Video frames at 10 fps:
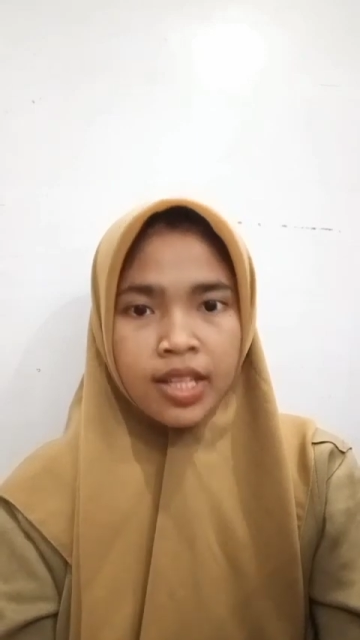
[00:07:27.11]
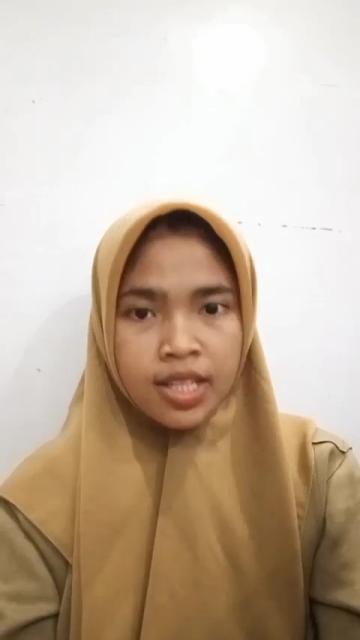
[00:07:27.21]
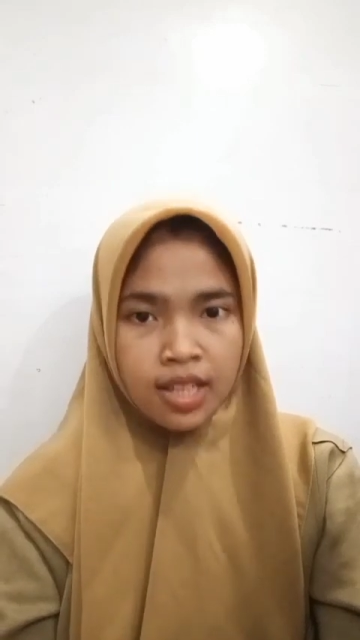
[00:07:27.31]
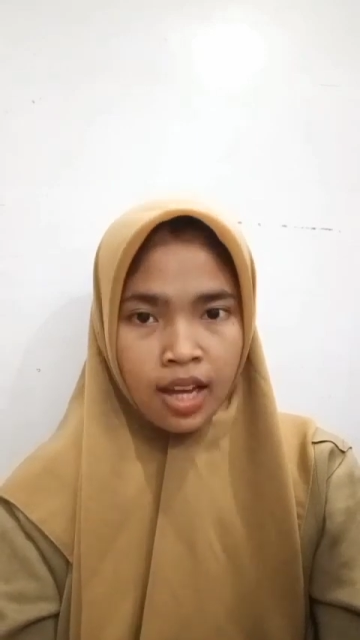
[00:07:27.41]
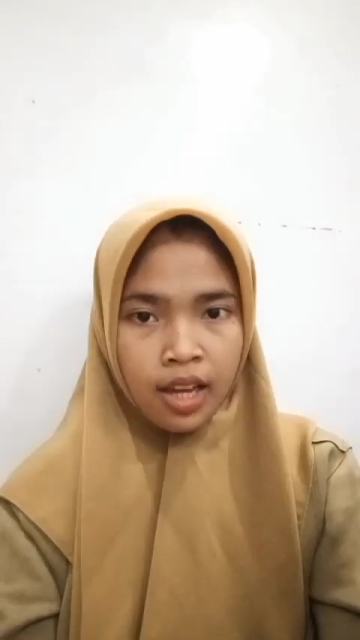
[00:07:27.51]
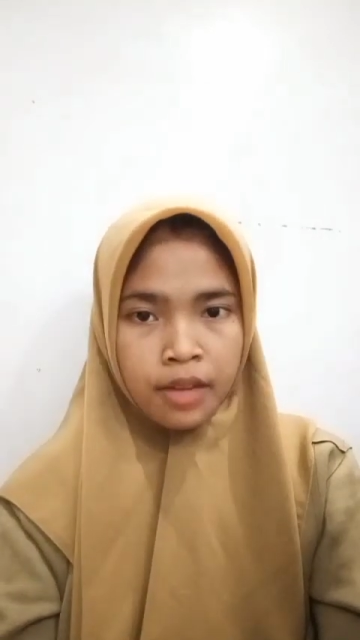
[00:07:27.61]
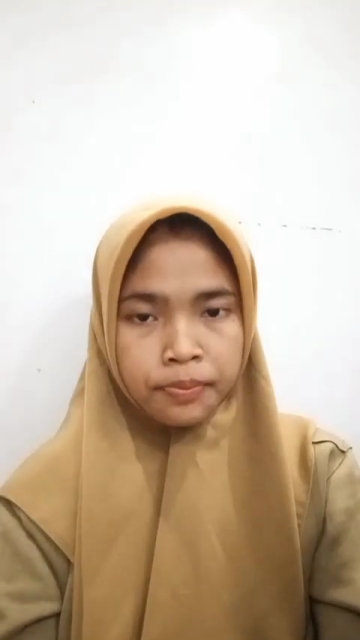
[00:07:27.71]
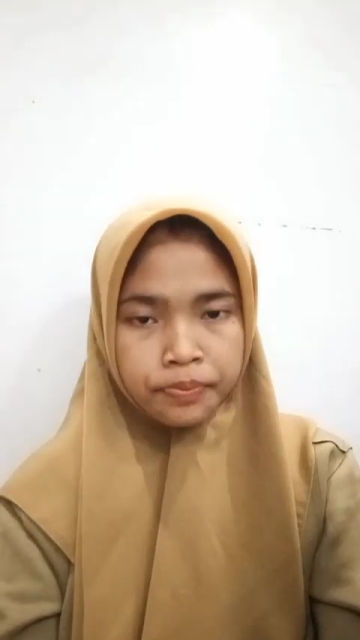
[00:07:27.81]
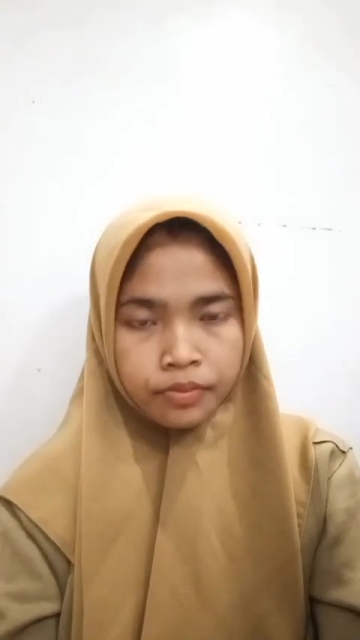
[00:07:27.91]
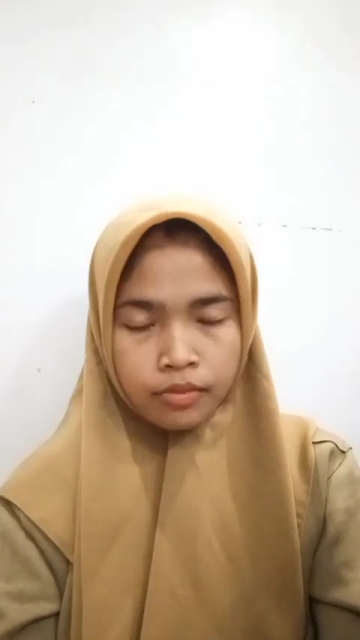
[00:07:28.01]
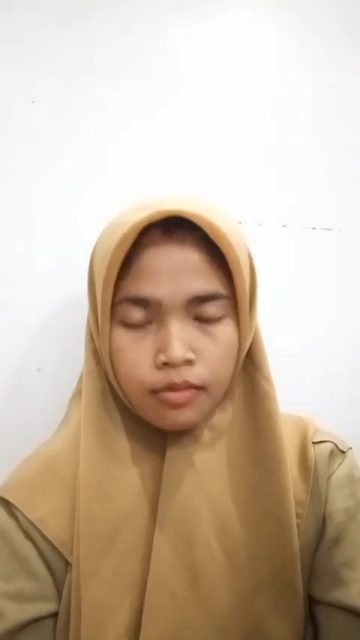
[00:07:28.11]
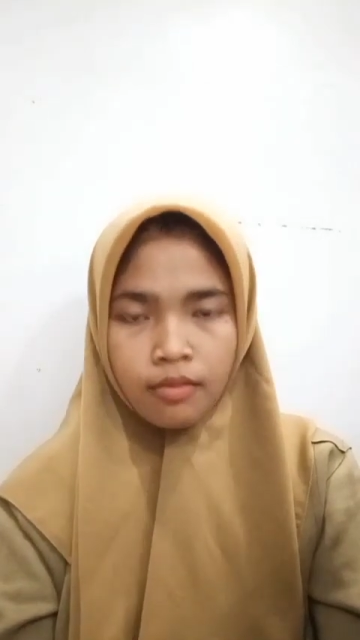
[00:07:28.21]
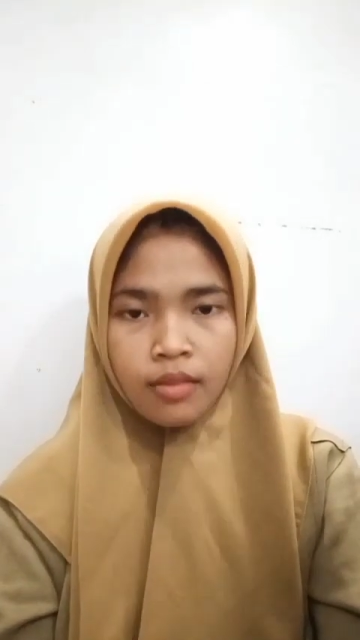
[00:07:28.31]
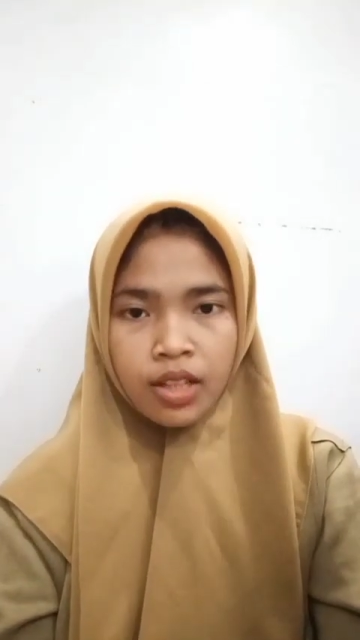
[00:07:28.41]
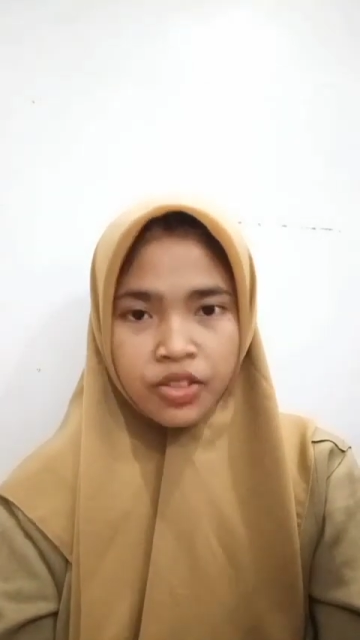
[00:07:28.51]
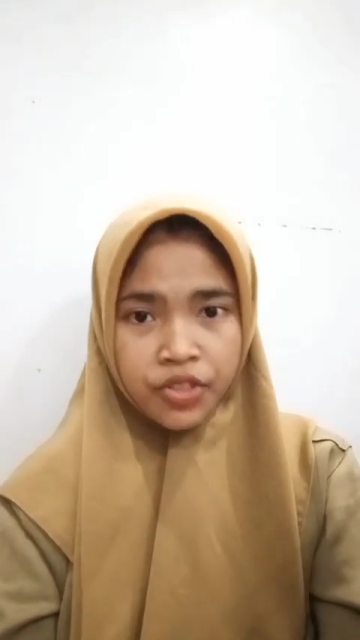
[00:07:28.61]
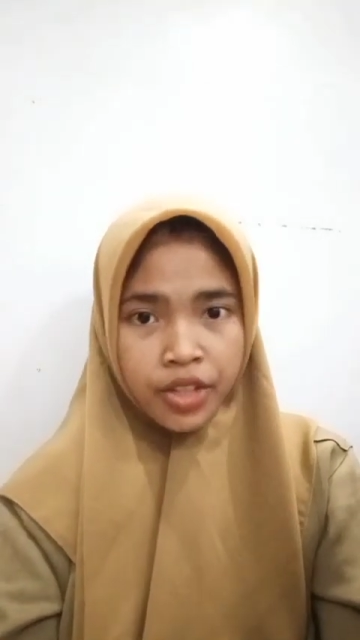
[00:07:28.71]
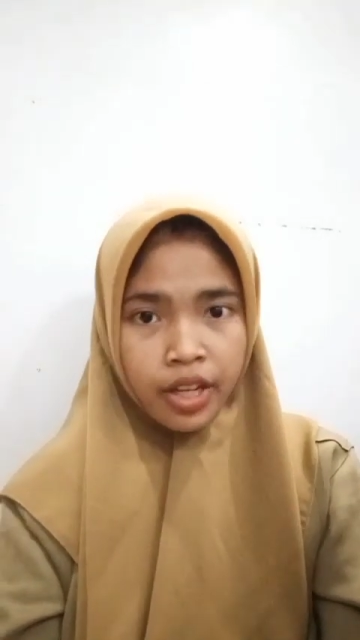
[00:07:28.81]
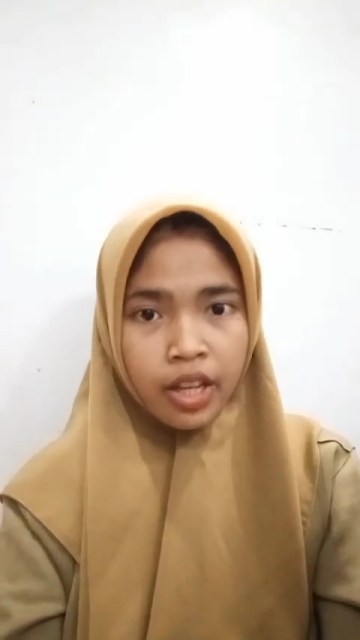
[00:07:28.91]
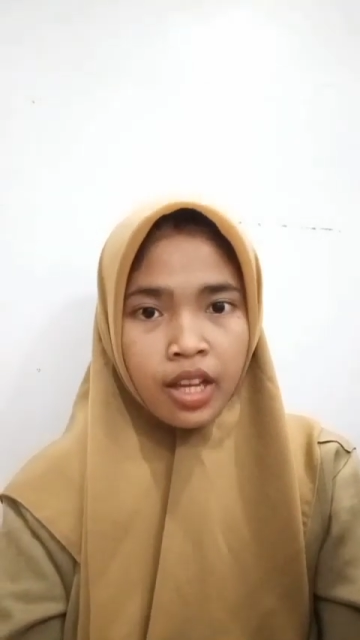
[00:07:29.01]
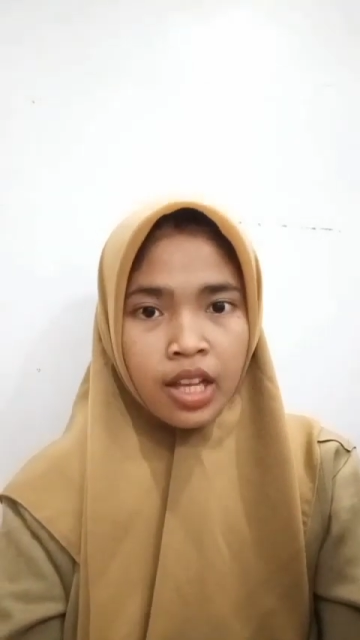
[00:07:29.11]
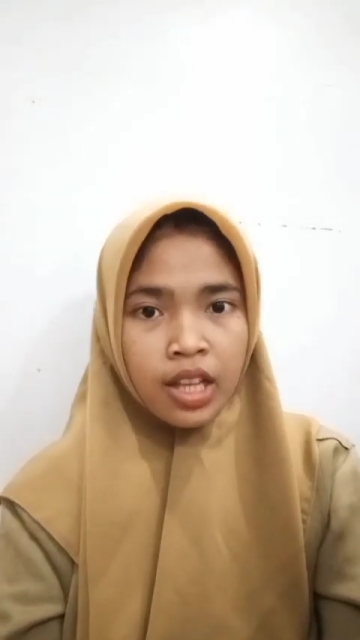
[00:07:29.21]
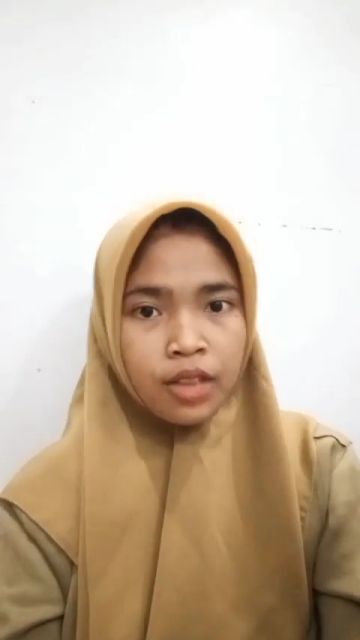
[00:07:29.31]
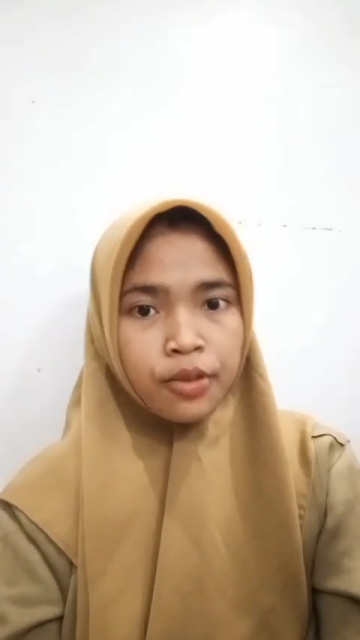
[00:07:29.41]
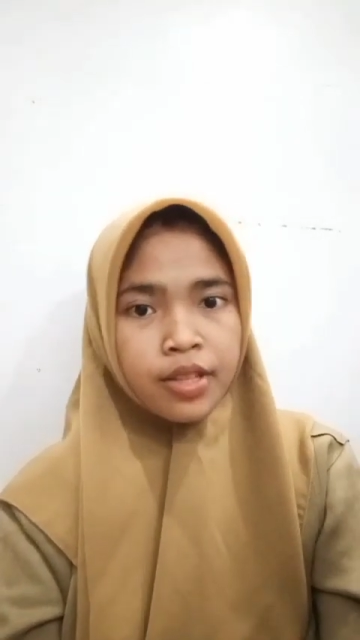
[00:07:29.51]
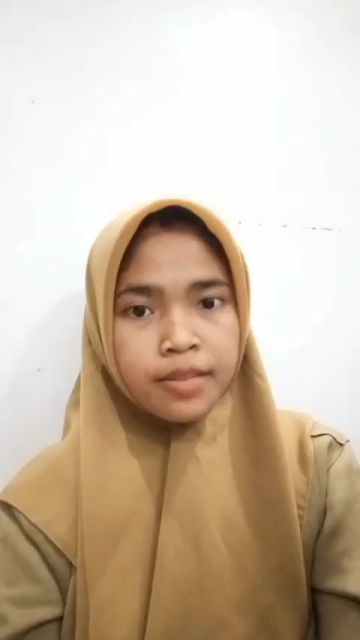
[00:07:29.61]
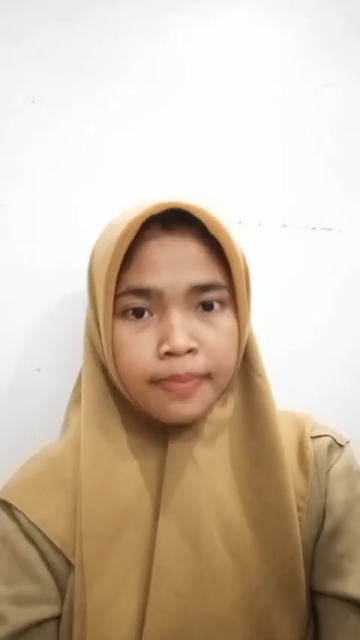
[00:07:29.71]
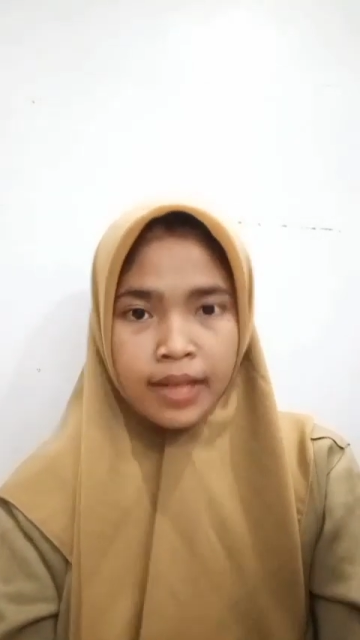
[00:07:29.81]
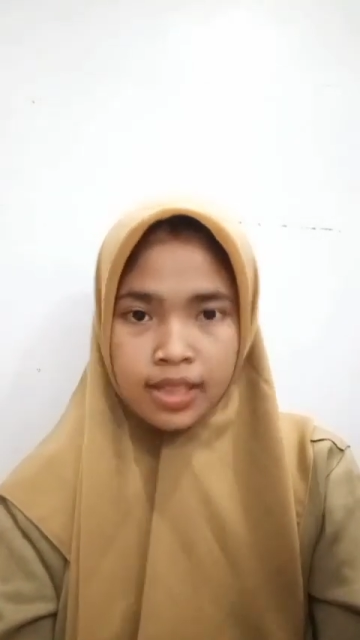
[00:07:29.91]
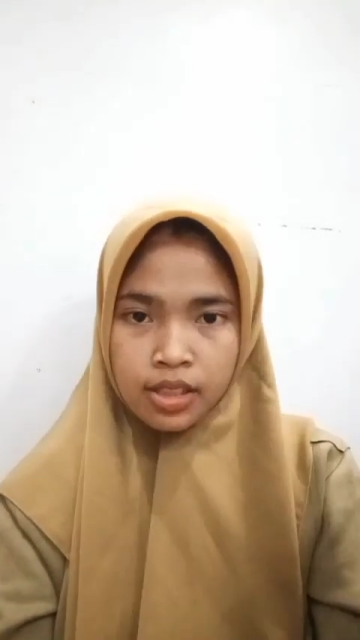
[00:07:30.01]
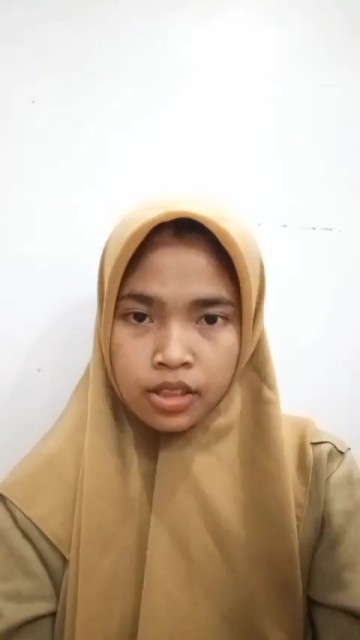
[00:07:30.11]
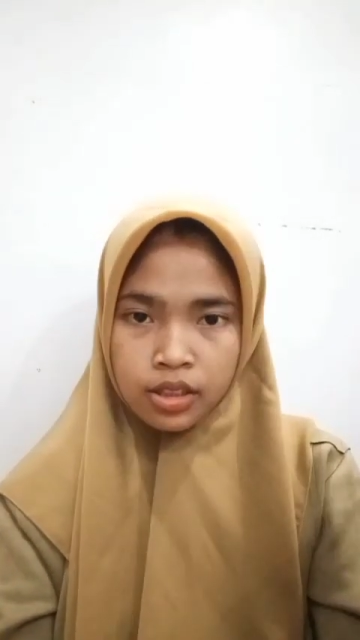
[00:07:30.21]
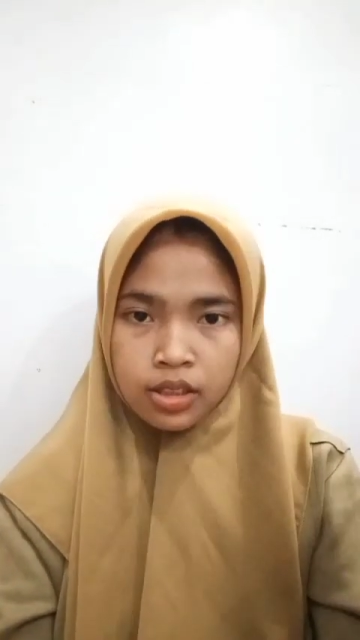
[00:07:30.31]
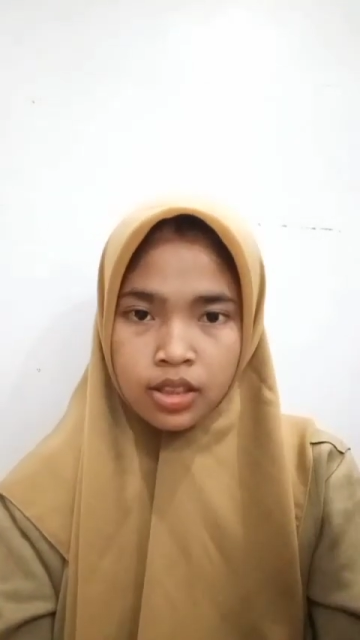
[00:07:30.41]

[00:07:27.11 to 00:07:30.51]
inside. 3. Louis Pasteur.